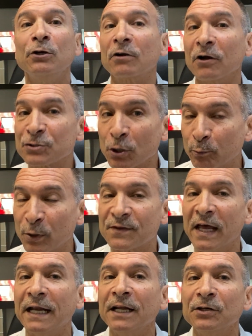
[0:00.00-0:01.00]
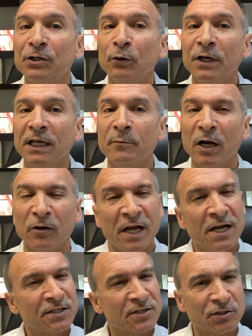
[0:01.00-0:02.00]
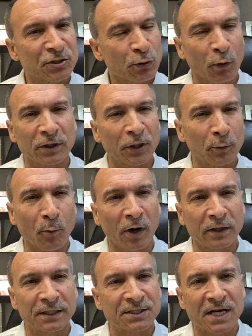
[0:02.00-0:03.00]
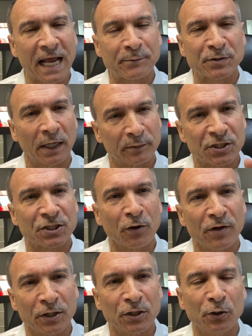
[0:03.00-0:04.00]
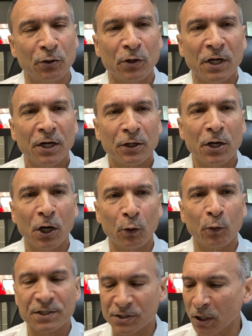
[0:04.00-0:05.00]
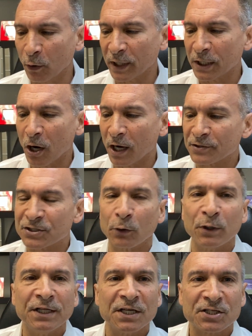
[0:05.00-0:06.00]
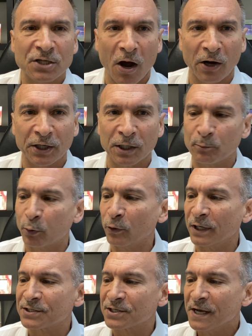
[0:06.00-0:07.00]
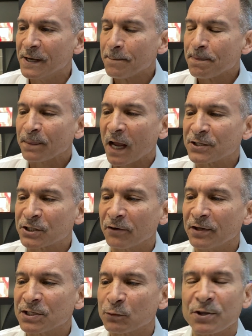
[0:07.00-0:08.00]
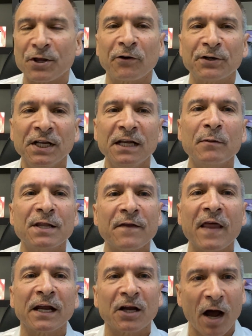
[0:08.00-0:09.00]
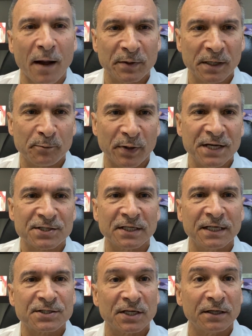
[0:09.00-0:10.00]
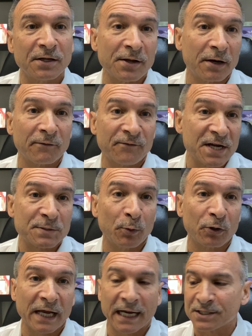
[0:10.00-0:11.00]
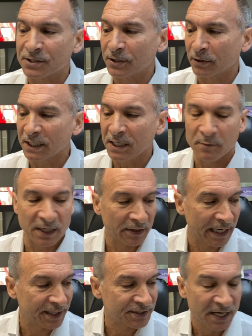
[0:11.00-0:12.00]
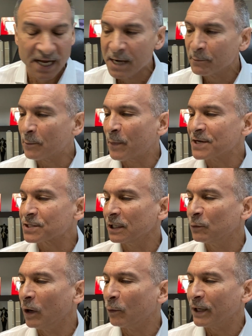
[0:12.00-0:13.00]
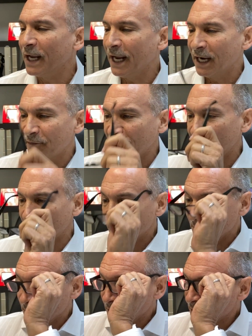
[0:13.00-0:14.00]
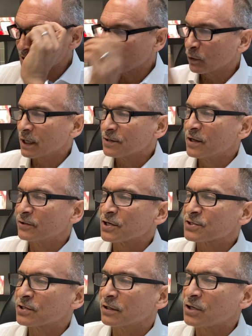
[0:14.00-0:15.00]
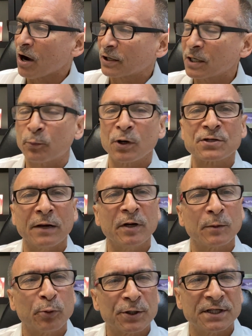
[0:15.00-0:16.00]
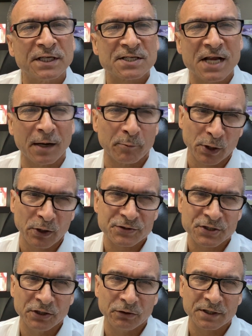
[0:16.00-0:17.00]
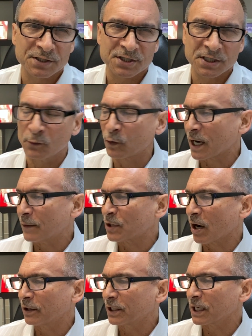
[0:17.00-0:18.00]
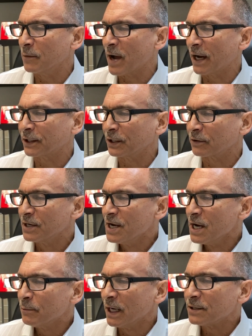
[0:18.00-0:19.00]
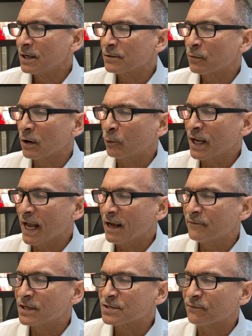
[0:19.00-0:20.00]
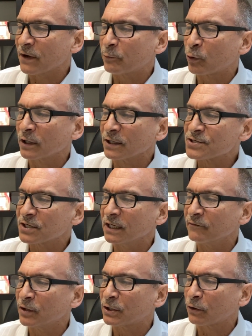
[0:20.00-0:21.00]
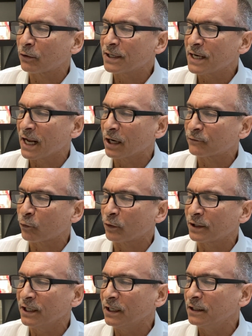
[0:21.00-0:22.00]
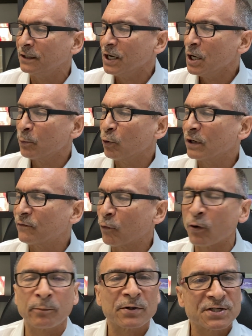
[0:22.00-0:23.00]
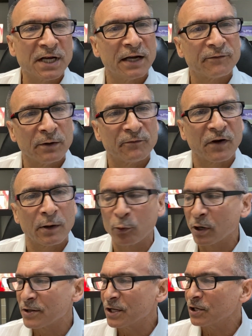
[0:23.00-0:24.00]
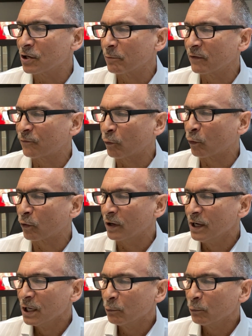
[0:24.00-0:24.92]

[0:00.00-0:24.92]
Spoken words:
You can also put that into an email, just a short little market snapshot to show that you know what's going on. So in these talking points, I share these with our team, and then they can copy and paste these into their Facebook ads and their email ads. But basically what we have here is they're just talking points. I'm going to put these down below so you can see what I'm talking about here. But what we have is February listing inventory down 14.4% from February the year before.